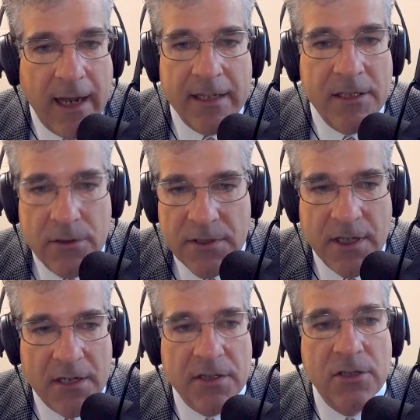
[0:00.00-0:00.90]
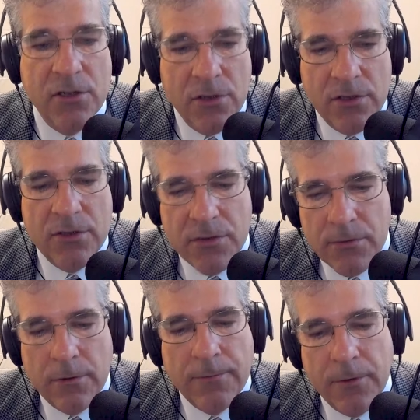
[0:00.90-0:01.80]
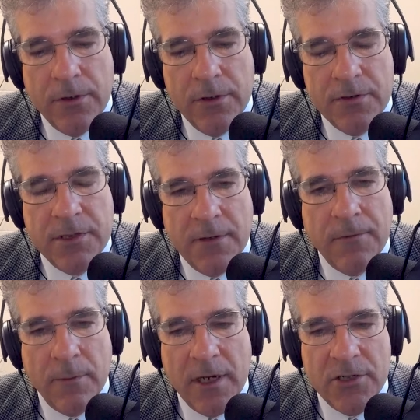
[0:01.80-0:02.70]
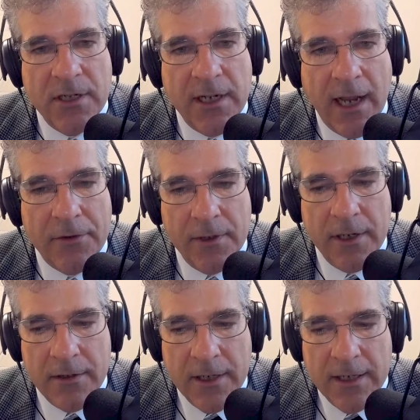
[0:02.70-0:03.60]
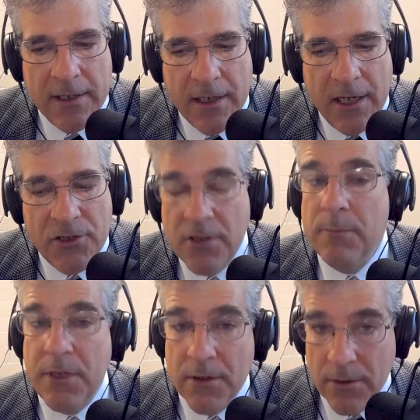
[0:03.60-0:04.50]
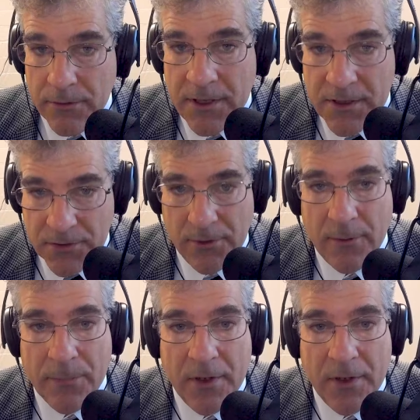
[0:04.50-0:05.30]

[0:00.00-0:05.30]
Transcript: I use it. It's a good tool for news and information gathering. And it shouldn't be your only tool.